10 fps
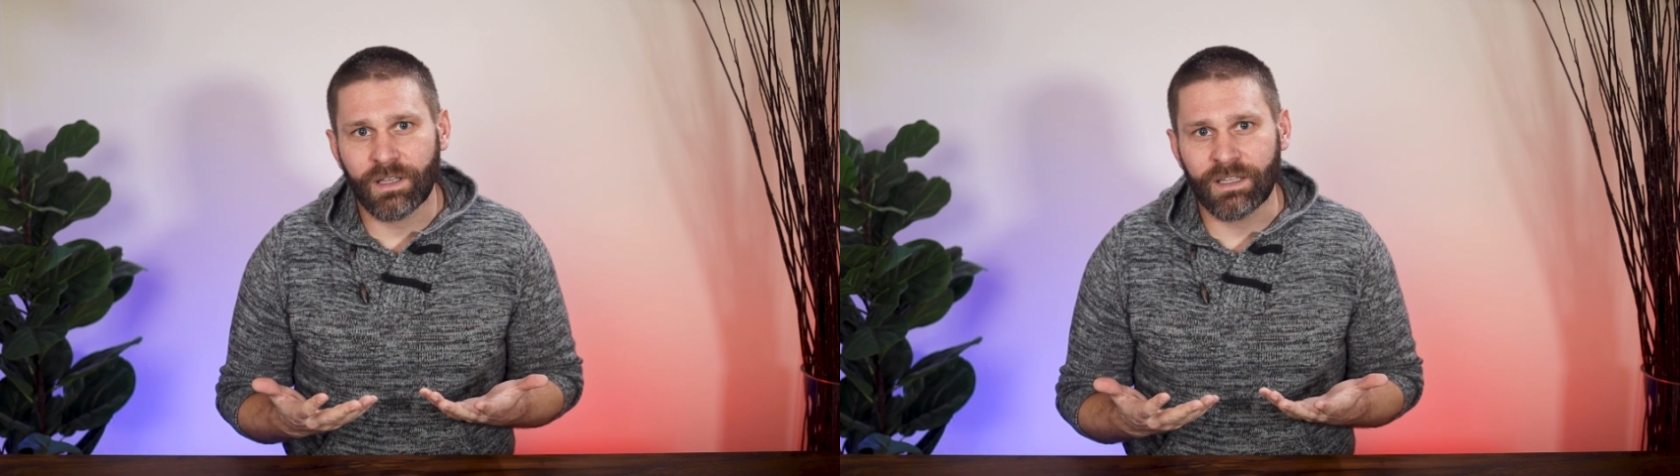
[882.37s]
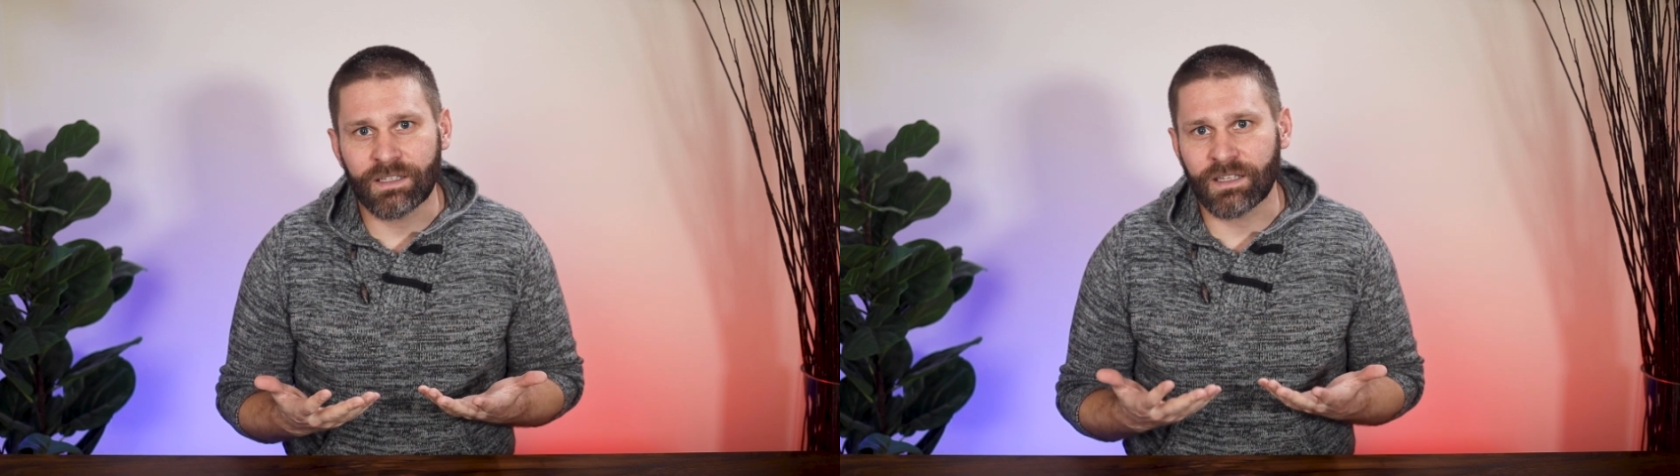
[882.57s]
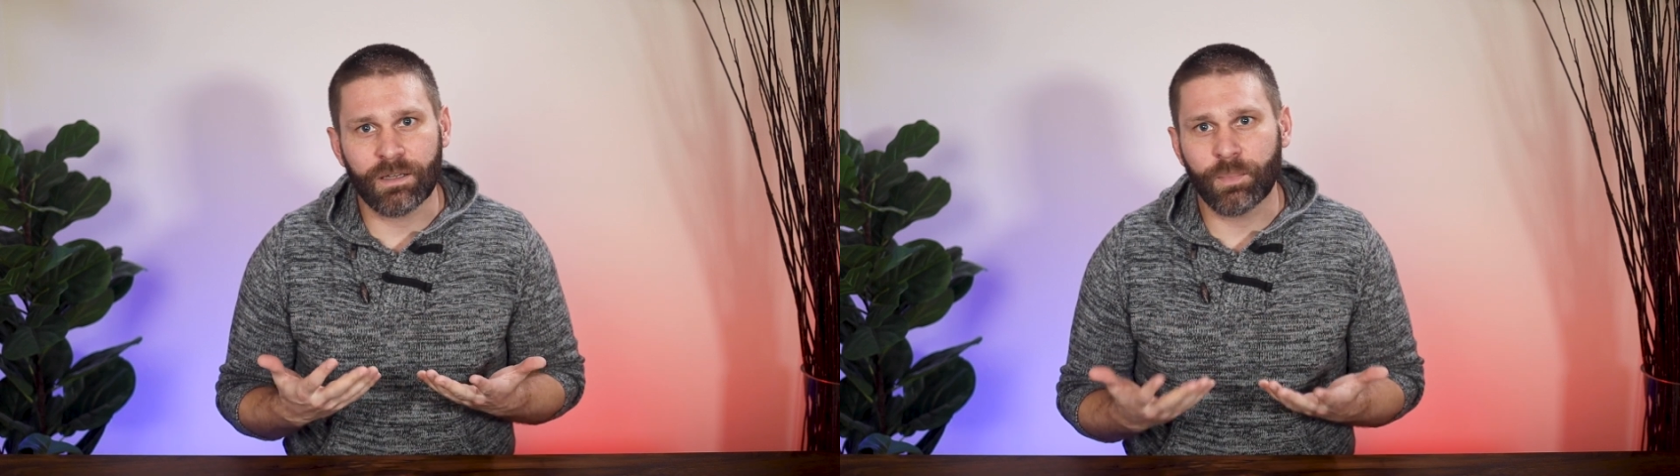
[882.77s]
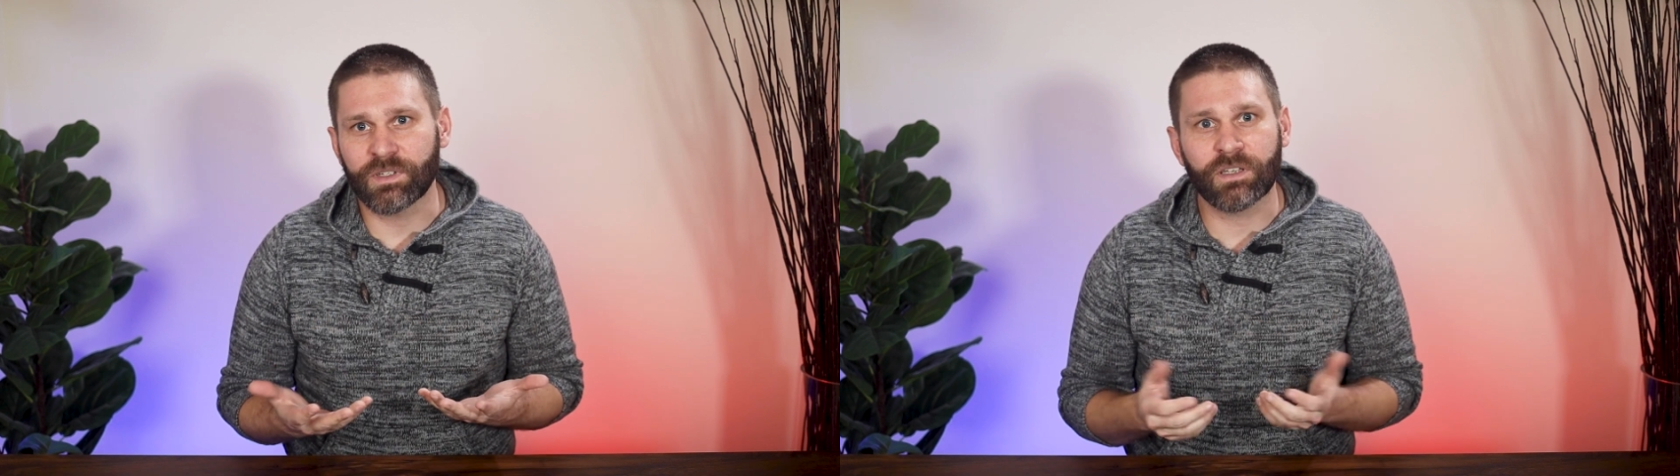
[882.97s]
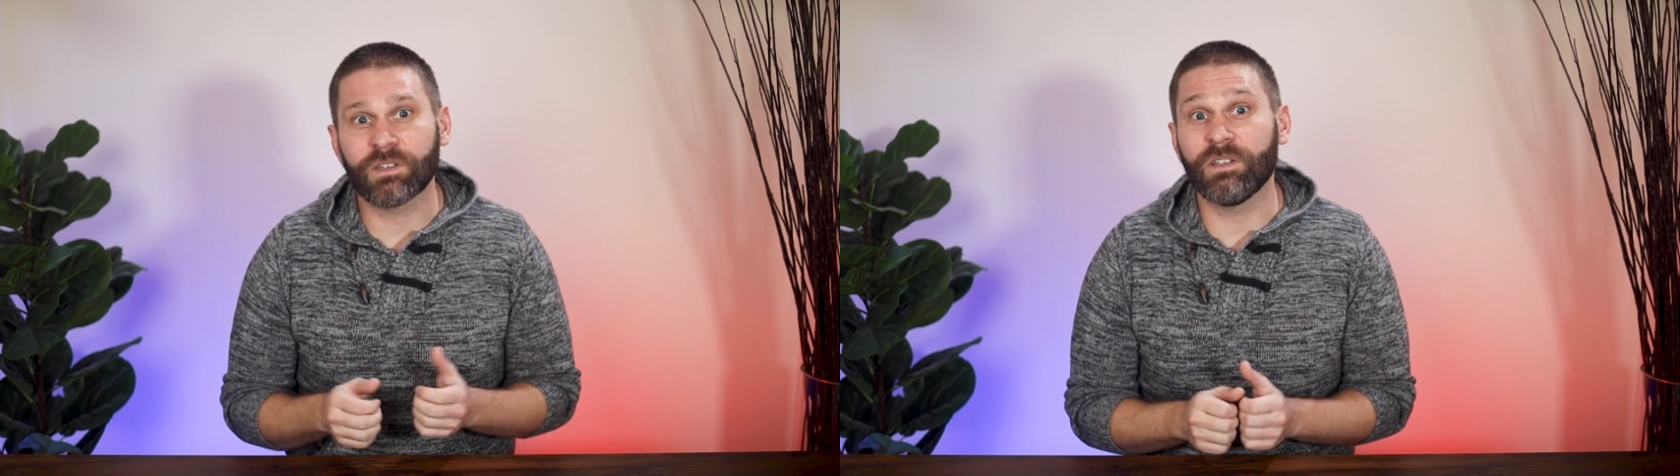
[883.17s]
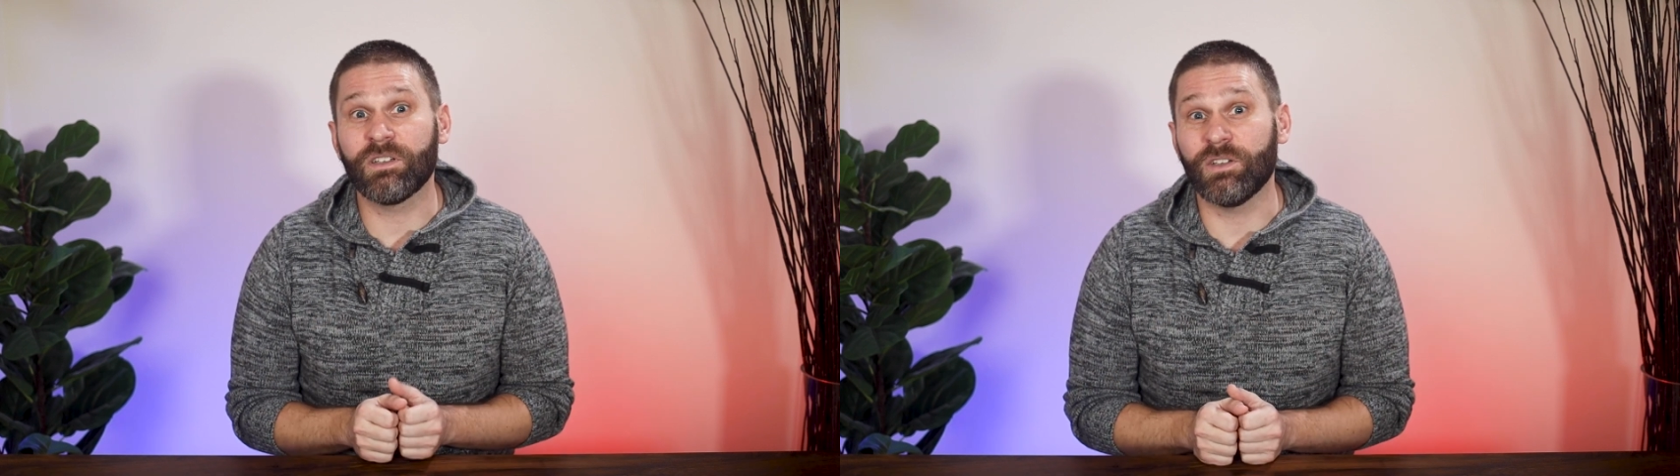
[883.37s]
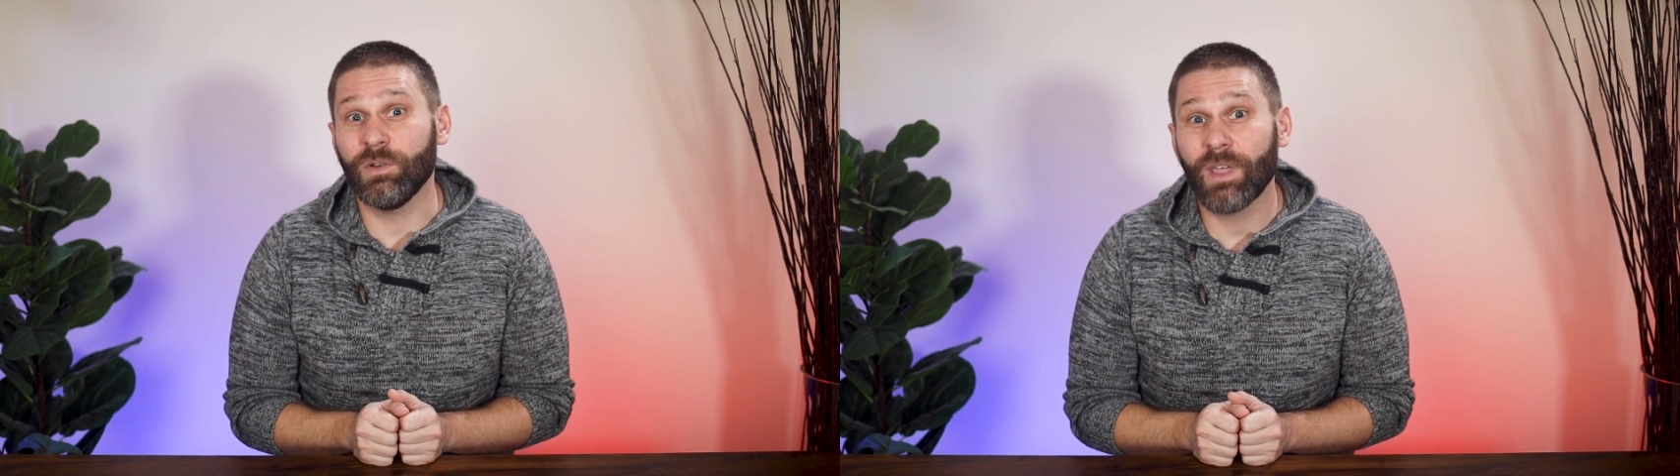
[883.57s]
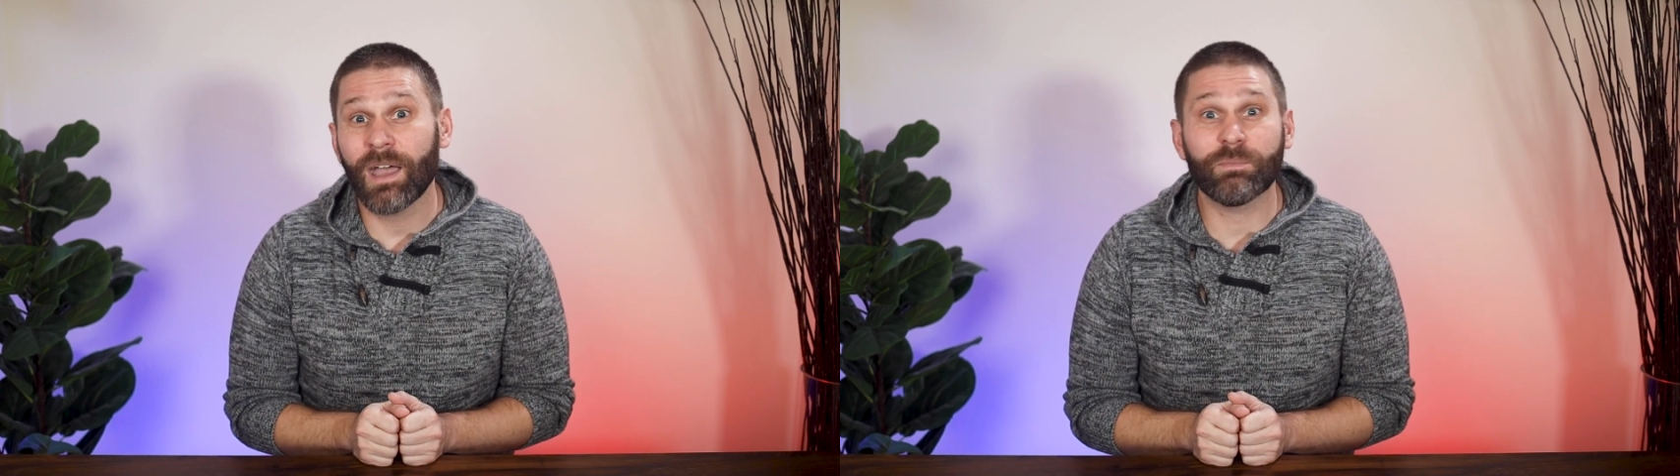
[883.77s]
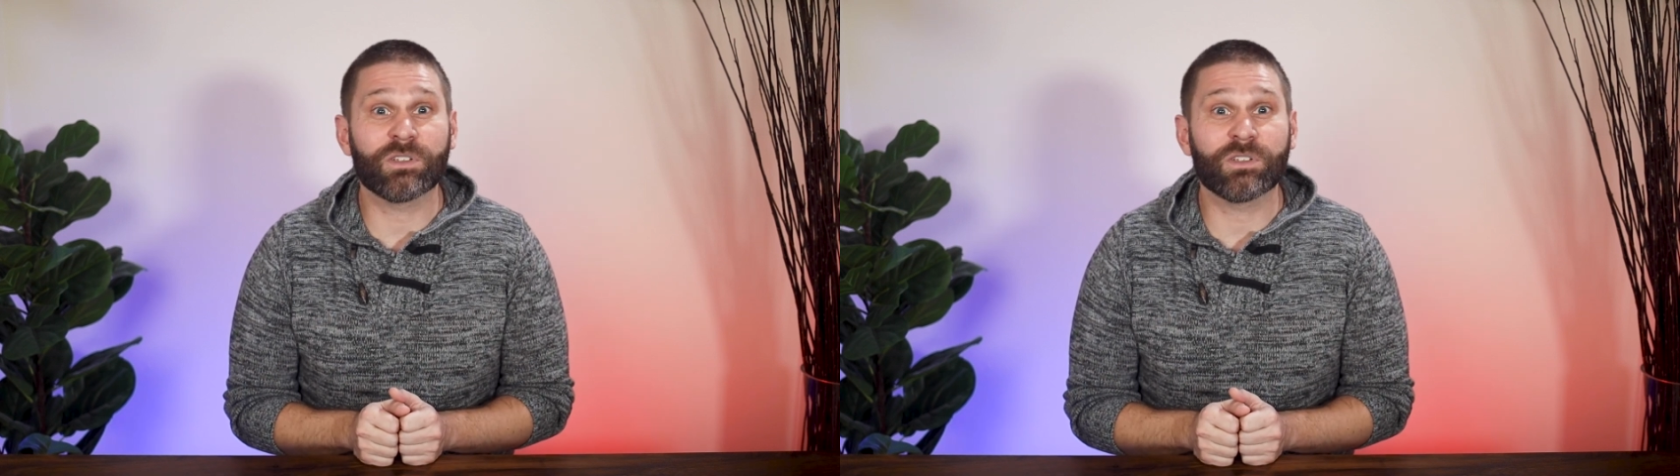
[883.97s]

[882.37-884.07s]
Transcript: is in a position to do that,